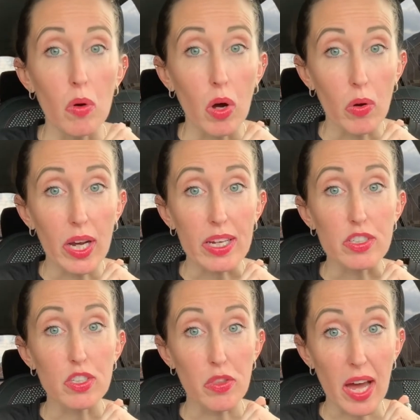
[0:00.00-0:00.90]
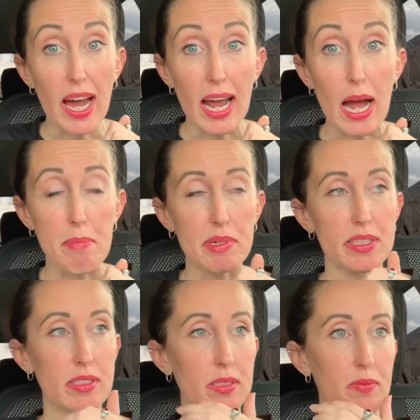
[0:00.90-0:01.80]
Okay, so that
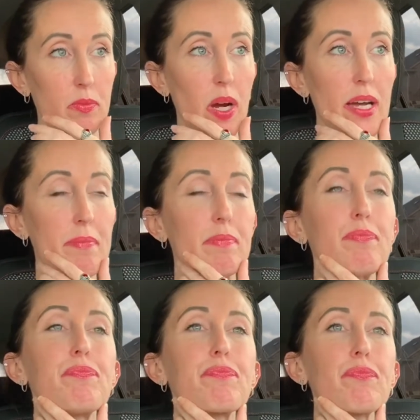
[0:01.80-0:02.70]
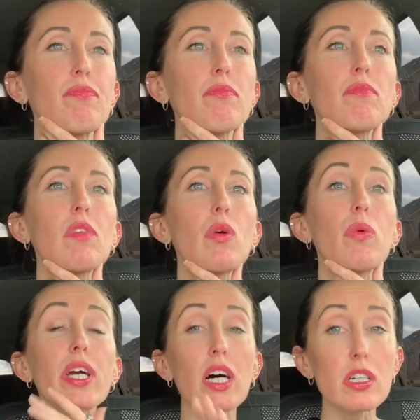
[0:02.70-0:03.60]
happens, right?
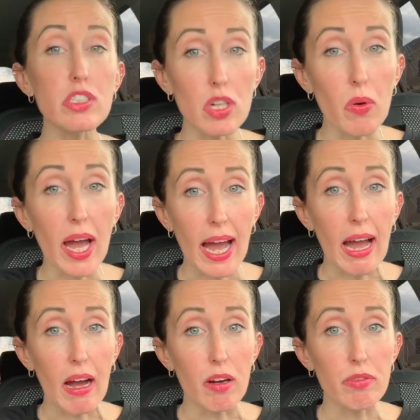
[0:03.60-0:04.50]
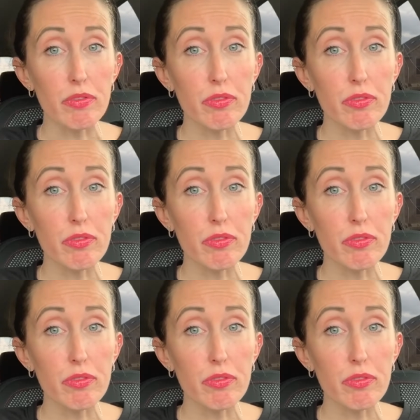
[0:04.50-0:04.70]
We also have,